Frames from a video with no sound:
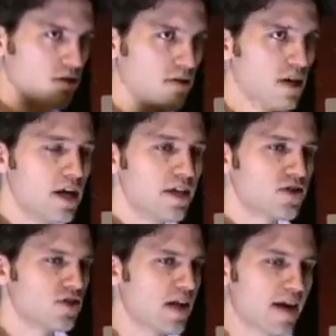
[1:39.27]
So
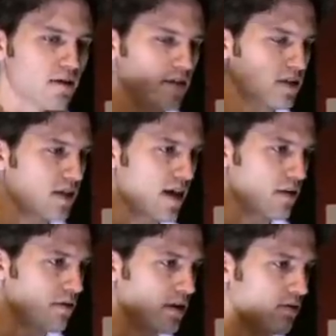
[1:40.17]
staggering,
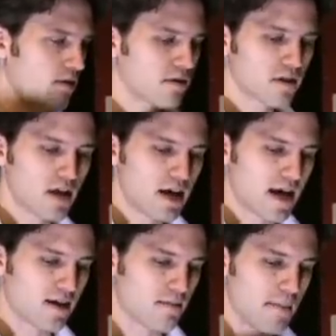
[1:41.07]
staggering growth
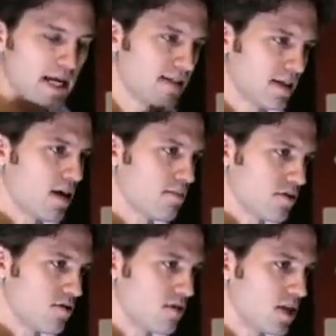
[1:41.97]
and an amazing
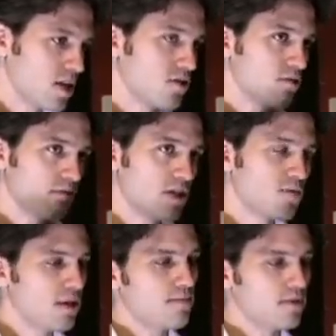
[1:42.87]
opportunity to
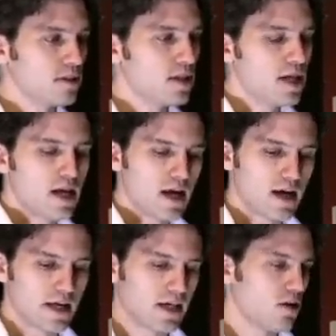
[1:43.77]
reach people
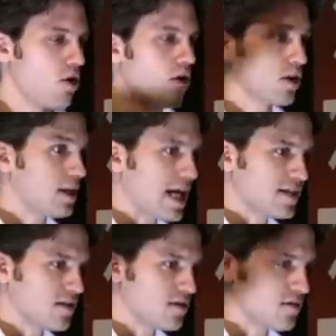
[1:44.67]
uh, in all
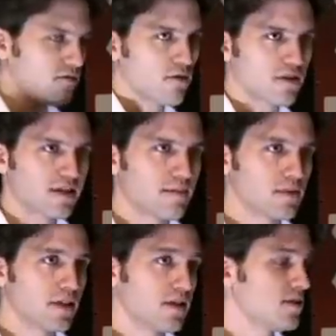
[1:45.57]
classes. For
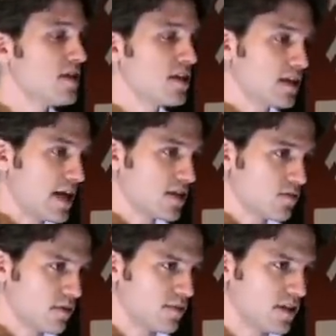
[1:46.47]
example, in the C
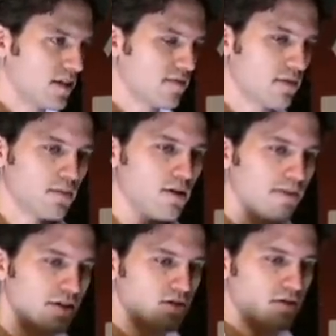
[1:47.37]
class, we believe that
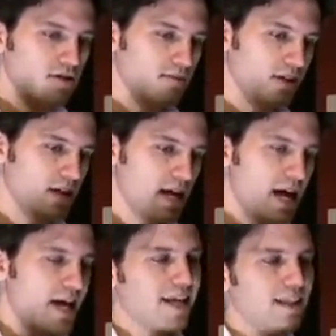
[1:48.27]
mobile is going to be
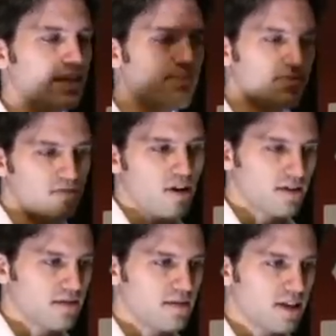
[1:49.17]
a
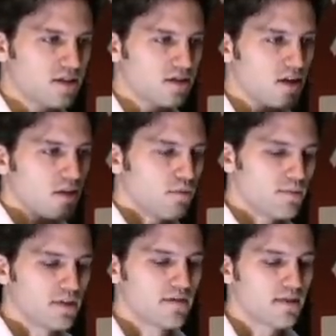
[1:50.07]
leapfrog device. We
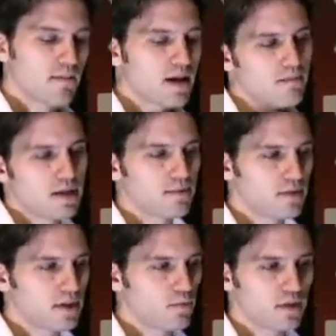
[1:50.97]
believe that many
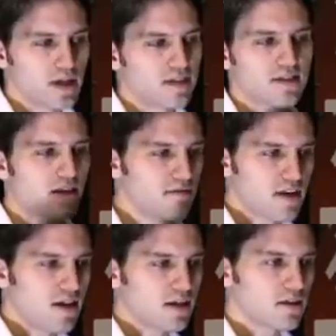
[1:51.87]
people will, instead of
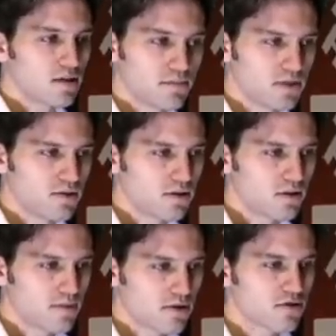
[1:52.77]
getting a computer,
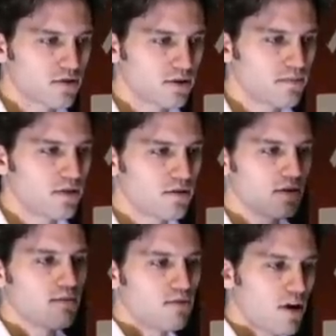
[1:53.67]
a personal computer
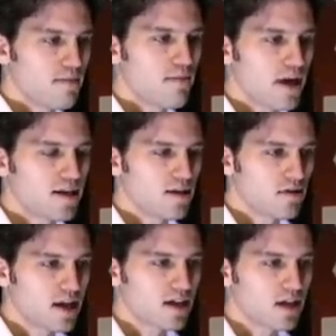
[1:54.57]
and a broadband
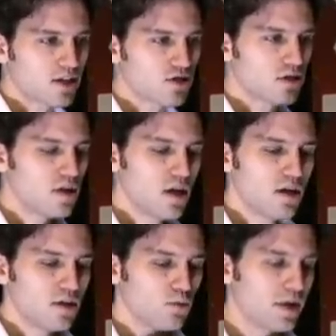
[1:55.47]
internet connection,
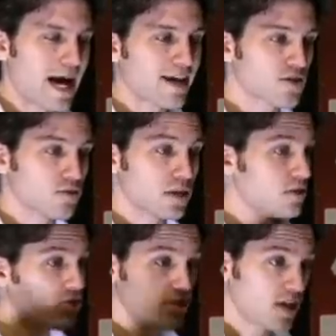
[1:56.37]
will actually
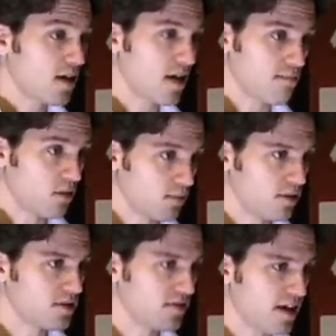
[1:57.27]
just get a
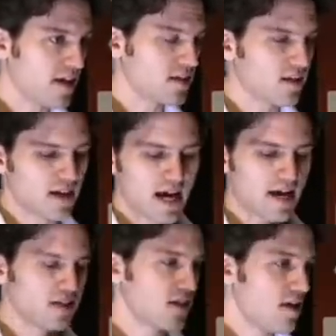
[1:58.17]
mobile device that
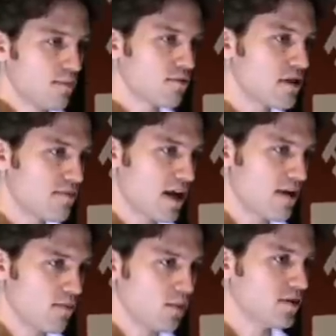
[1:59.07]
has
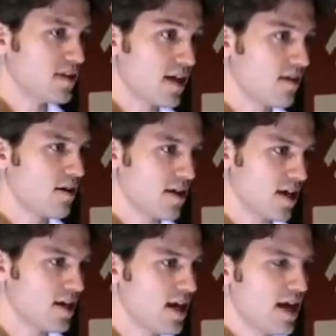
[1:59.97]
prepay mobile data on
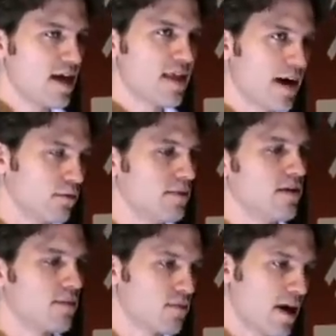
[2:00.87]
it, and that will be
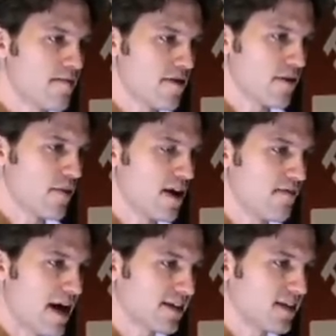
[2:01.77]
their primary way
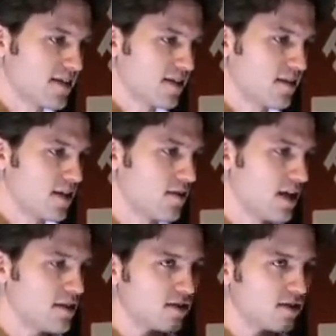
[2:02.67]
of accessing the internet.